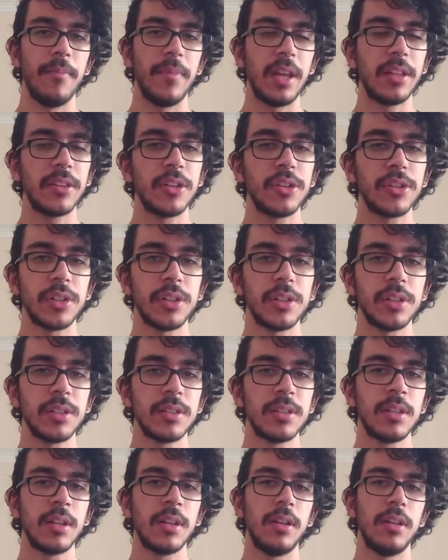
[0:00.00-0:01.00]

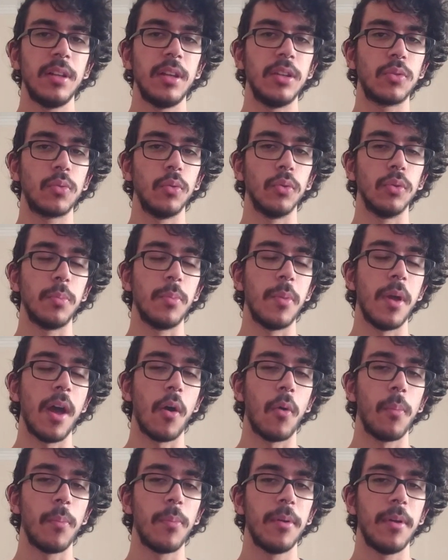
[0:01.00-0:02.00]
integers, it could
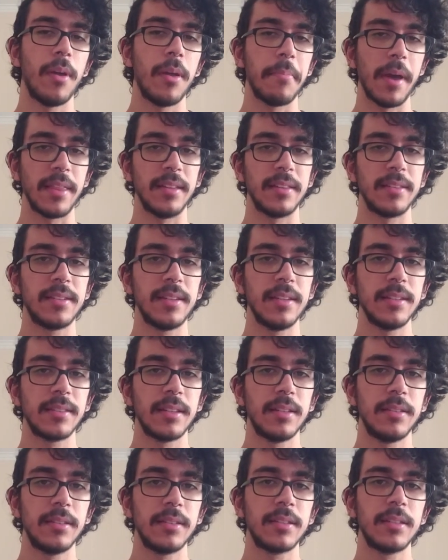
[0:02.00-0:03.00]
help embedded
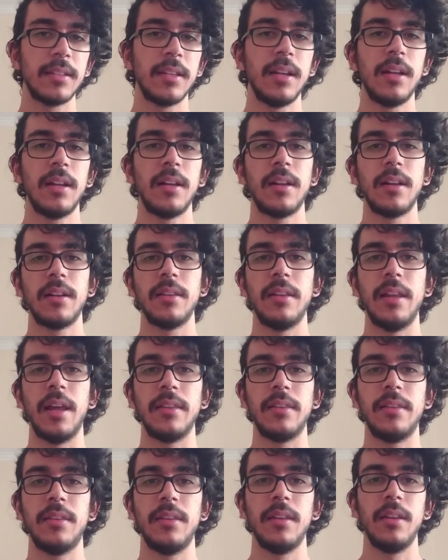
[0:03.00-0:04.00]
systems
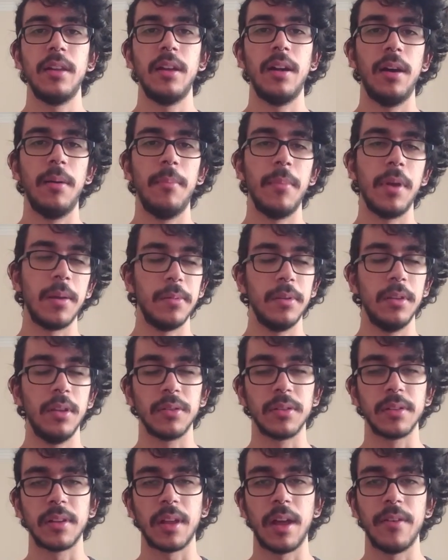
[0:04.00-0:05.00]
that maybe
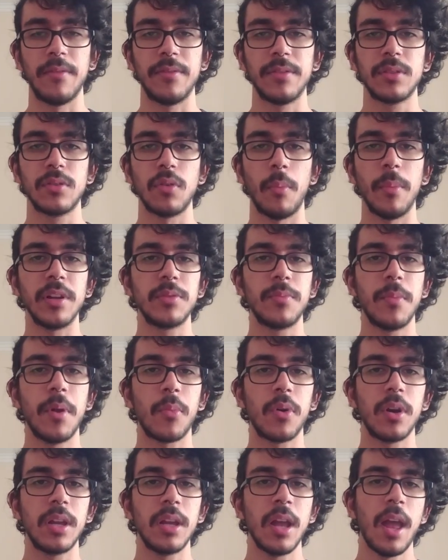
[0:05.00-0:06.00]
don't have so much
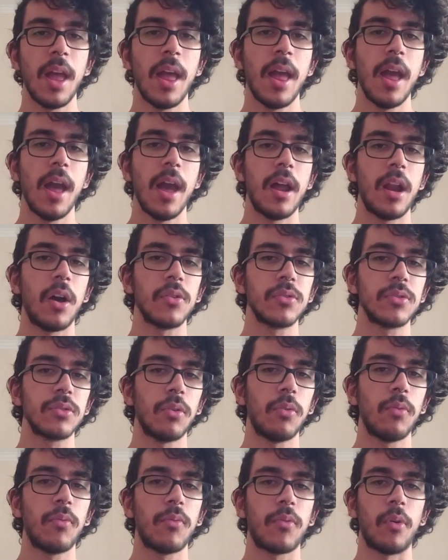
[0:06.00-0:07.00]
memory. And
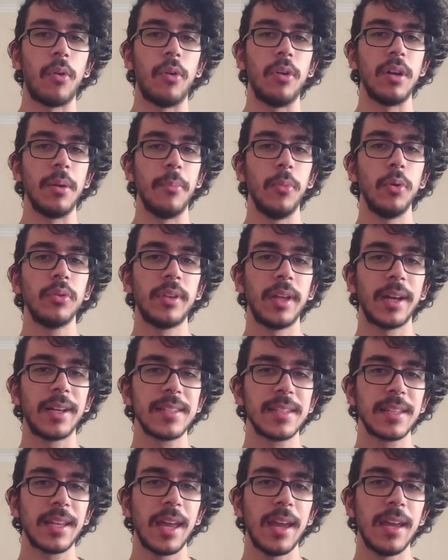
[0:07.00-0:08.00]
also for the
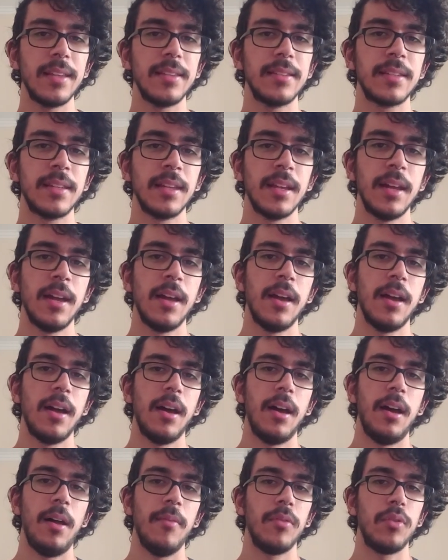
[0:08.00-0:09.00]
mutex case,
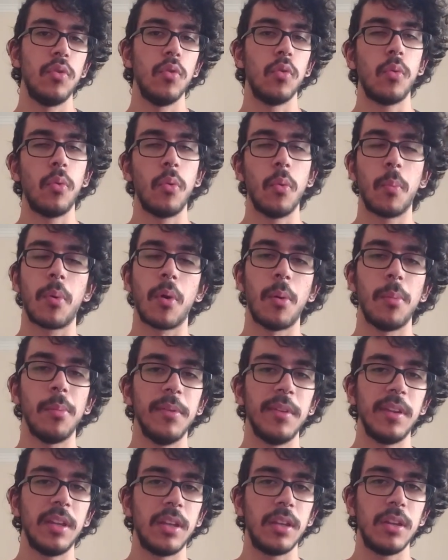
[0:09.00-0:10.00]
you will
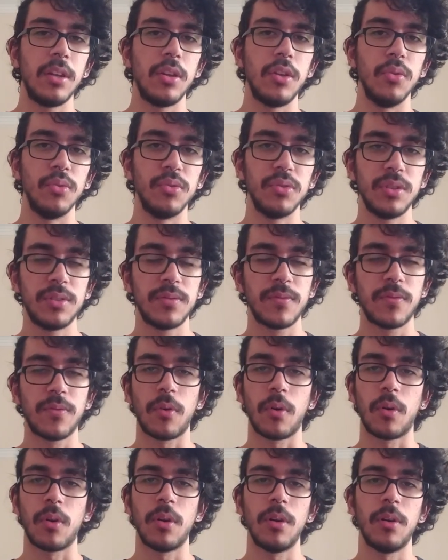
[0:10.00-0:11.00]
probably use
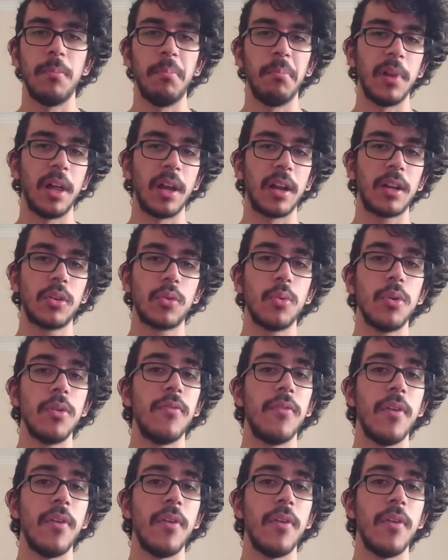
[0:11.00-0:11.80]
for like 3